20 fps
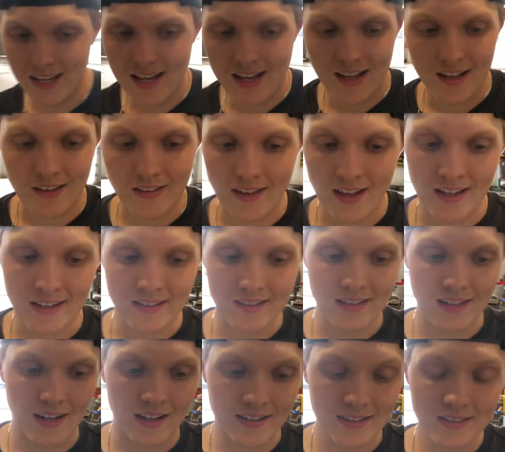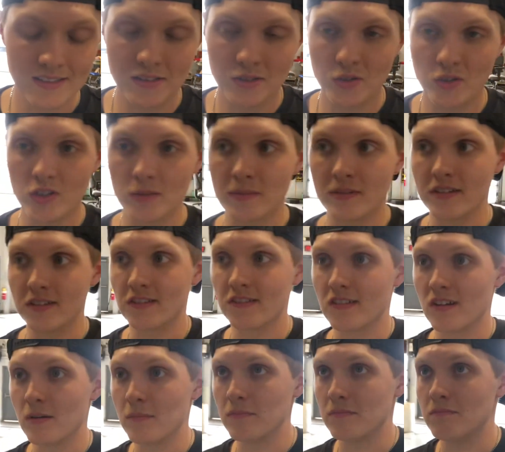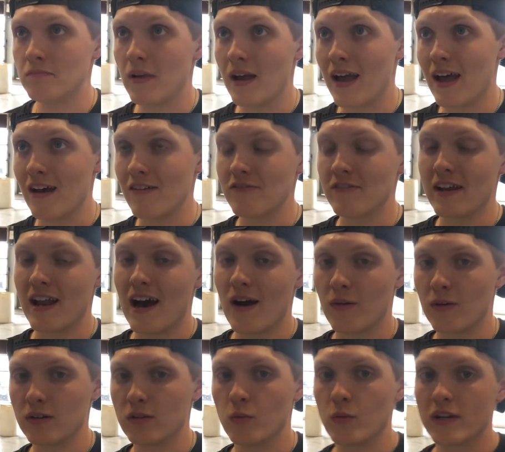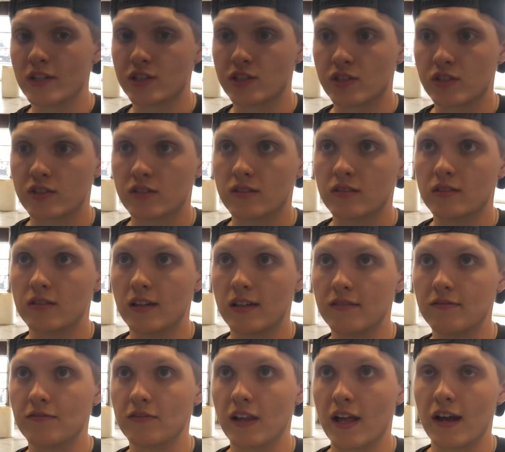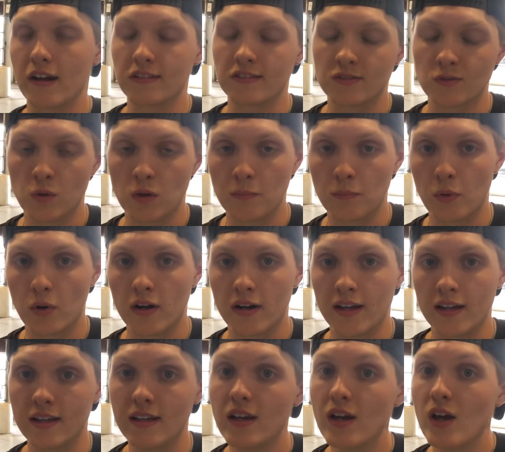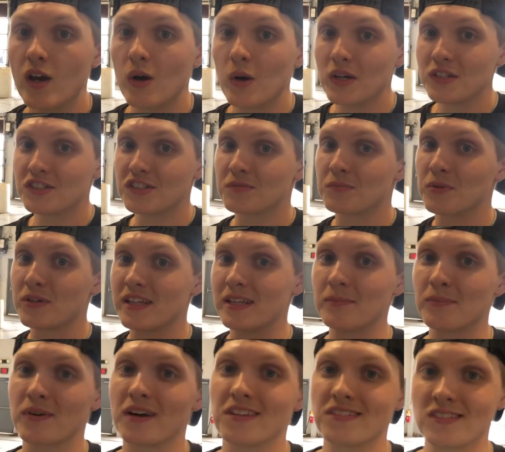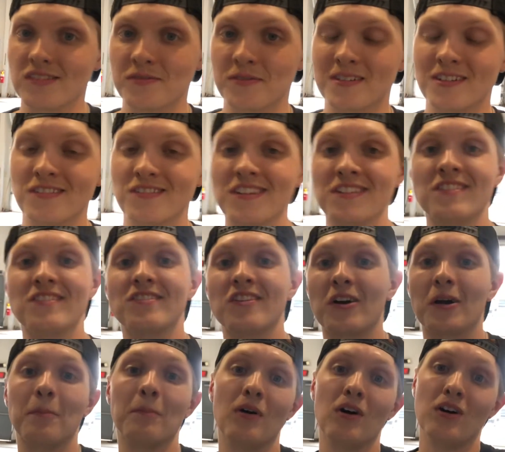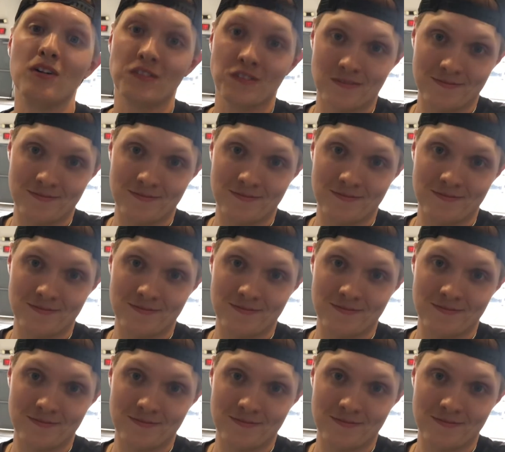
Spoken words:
that I can do them in sub half an hour, which it flags for 1.8, which is pretty impressive because they suck balls.